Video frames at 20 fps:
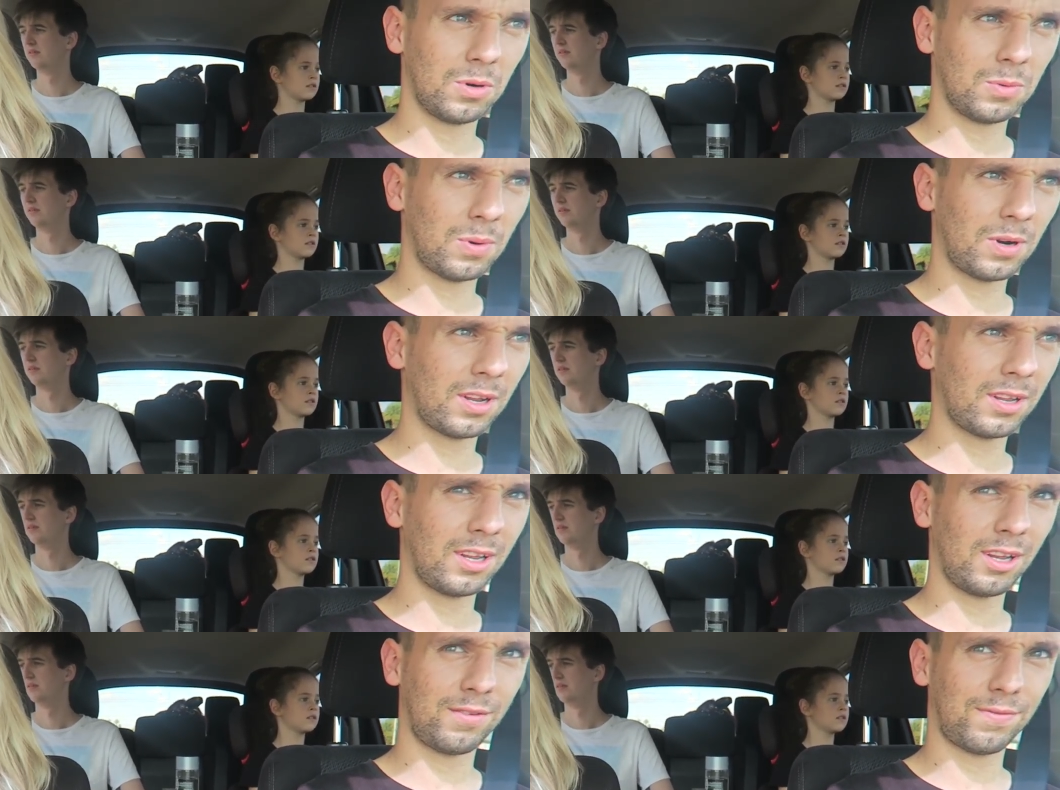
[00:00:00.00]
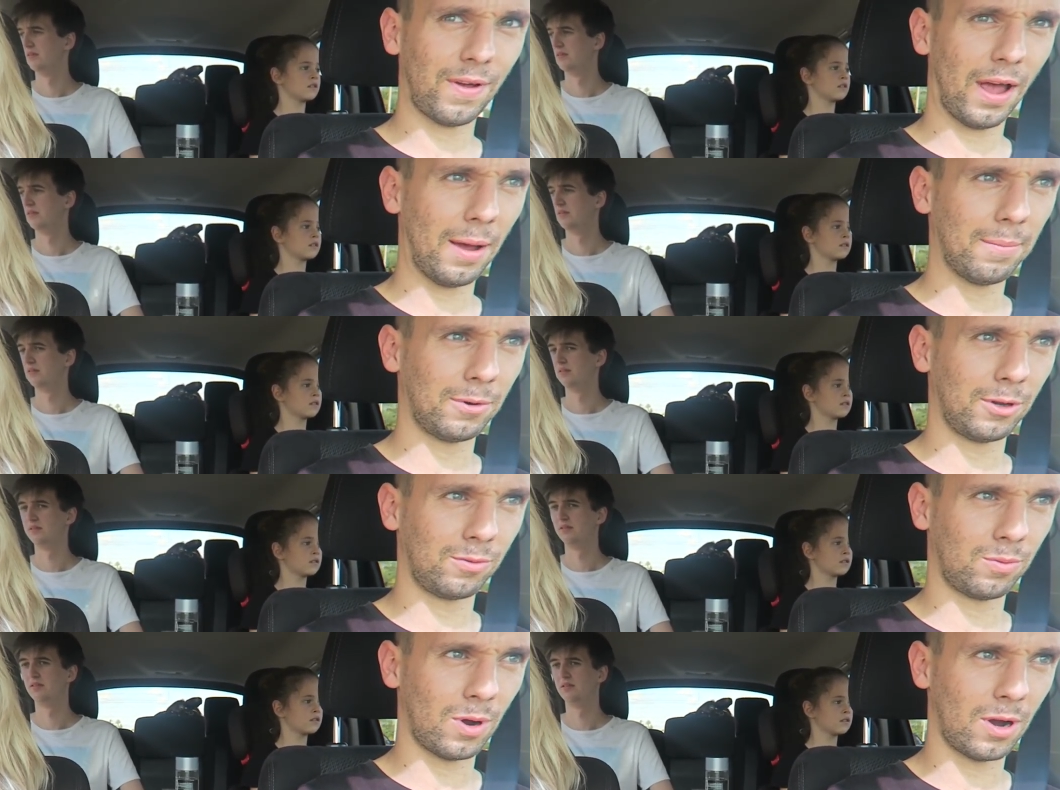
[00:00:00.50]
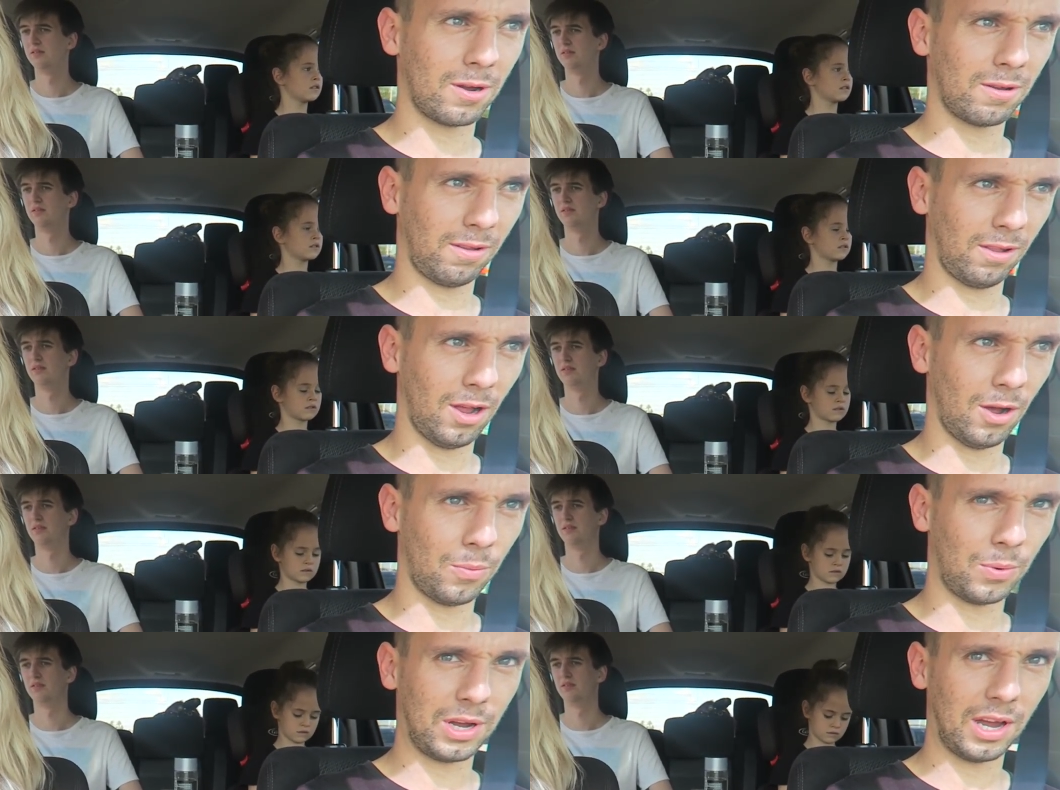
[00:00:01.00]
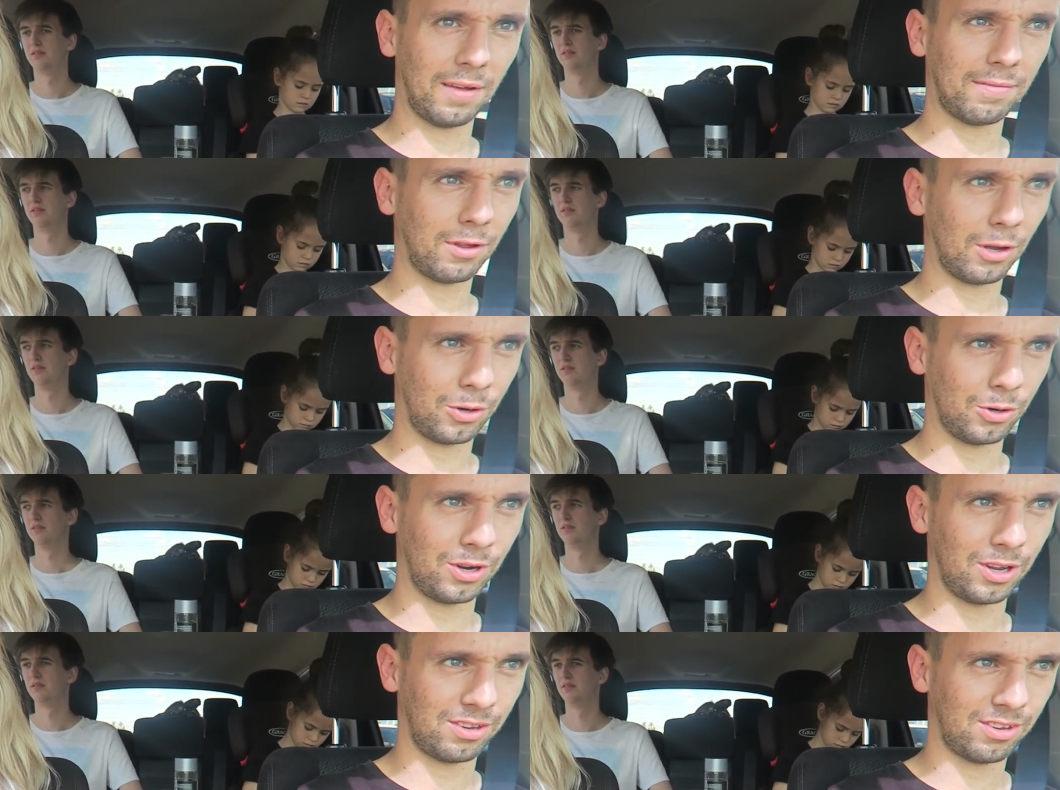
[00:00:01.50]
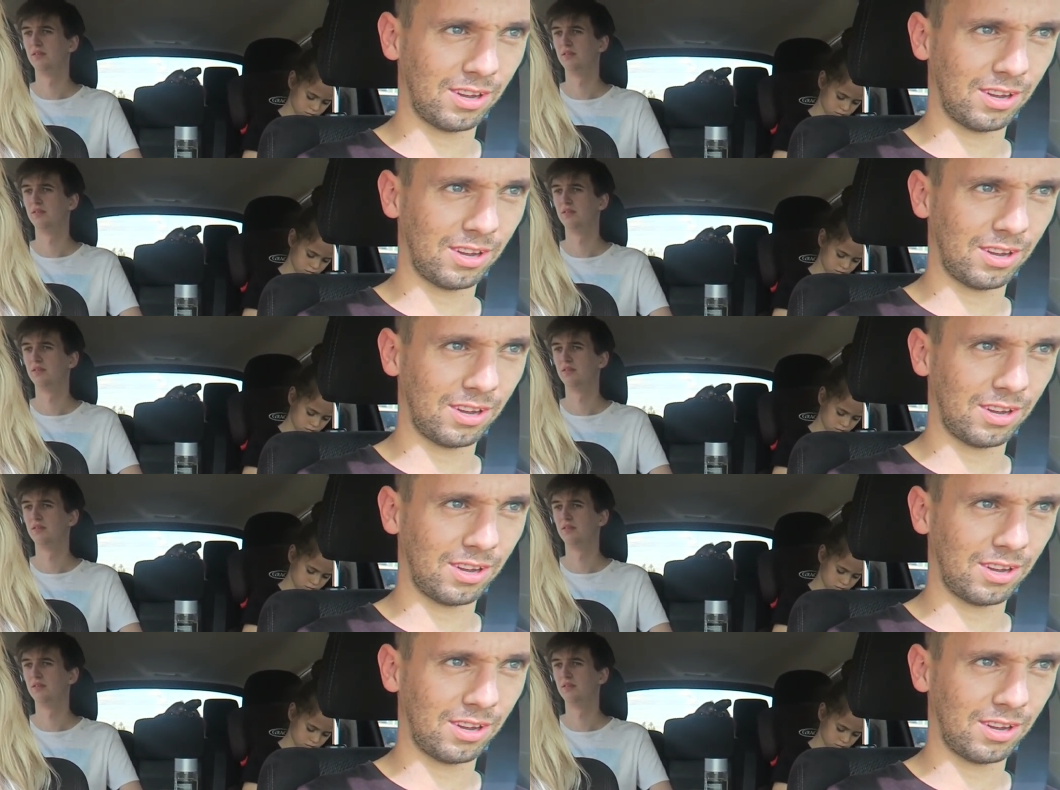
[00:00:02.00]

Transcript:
Speaker 1: We're one of these families where it's like we have the good